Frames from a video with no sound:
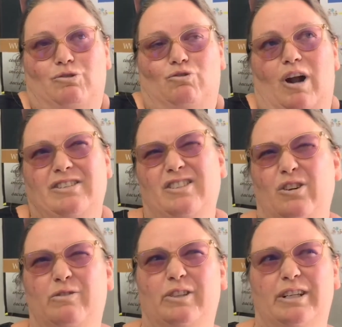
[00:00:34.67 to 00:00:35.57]
crosses
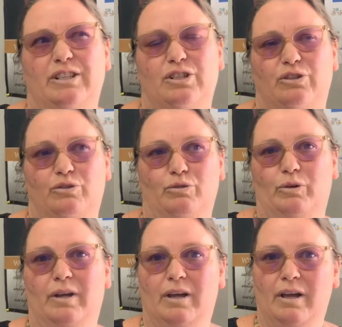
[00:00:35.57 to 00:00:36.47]
over into
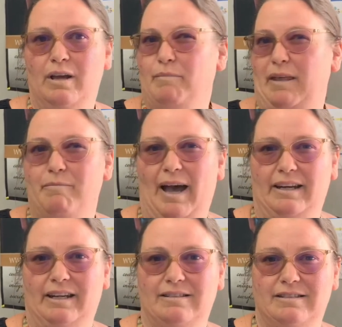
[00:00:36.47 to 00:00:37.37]

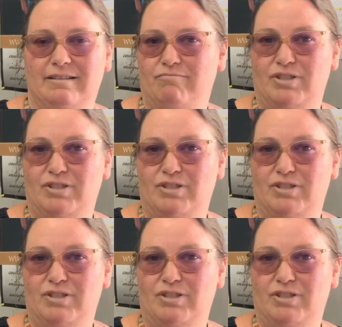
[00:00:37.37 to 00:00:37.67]
mathematics,